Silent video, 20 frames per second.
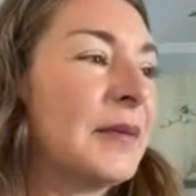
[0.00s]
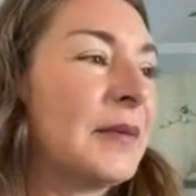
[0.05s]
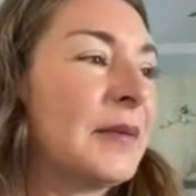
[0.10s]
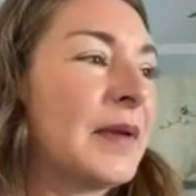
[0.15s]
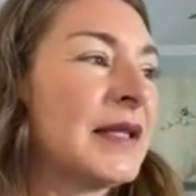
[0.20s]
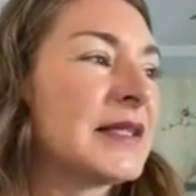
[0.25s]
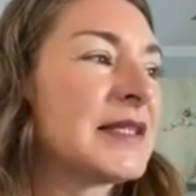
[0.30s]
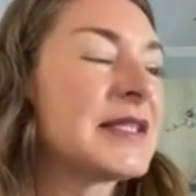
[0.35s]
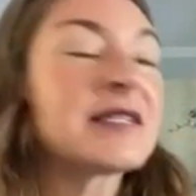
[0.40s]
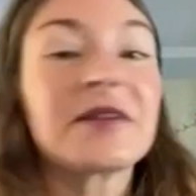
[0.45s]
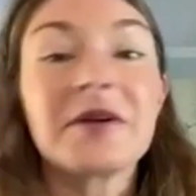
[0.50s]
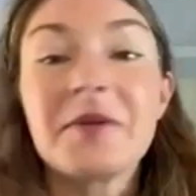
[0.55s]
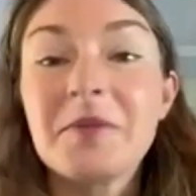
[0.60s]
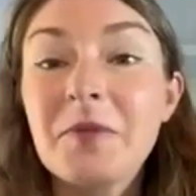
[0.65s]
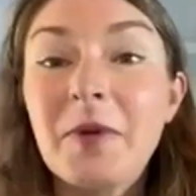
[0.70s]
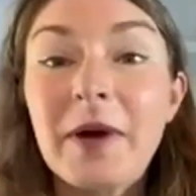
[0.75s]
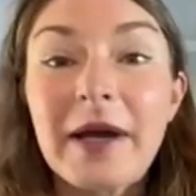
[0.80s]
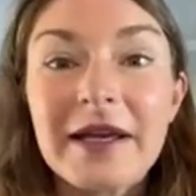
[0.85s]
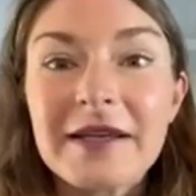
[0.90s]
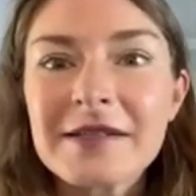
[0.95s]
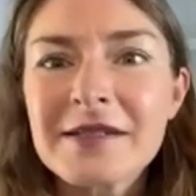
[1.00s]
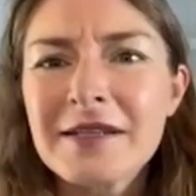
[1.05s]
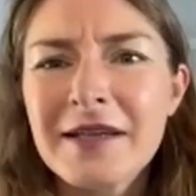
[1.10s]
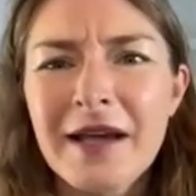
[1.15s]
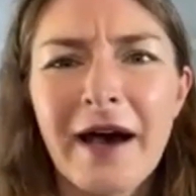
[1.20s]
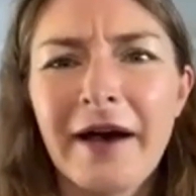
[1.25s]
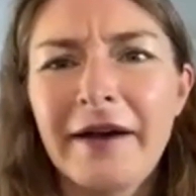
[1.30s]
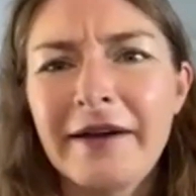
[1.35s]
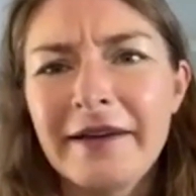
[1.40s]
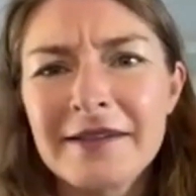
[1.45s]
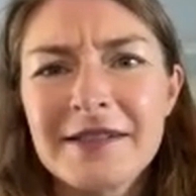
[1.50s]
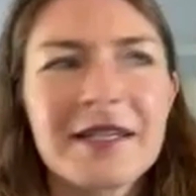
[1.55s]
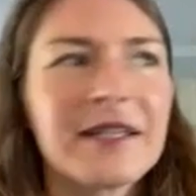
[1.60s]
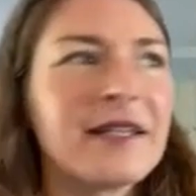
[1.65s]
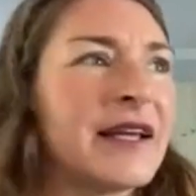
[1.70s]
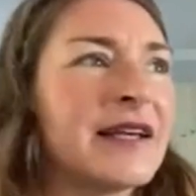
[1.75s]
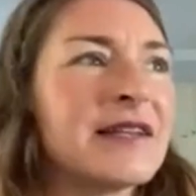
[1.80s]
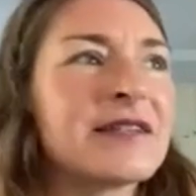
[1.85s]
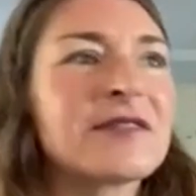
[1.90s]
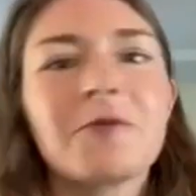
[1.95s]
in some ways, yeah, in
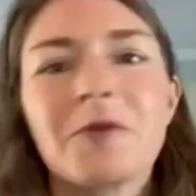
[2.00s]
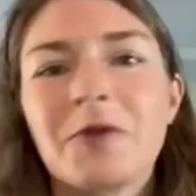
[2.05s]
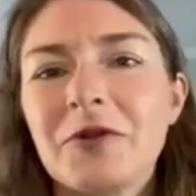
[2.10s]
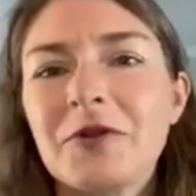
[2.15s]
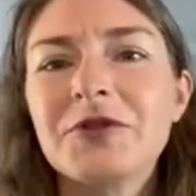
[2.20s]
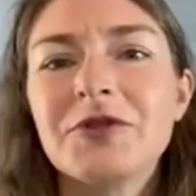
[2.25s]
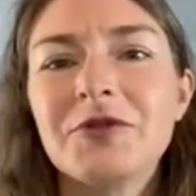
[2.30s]
today's world,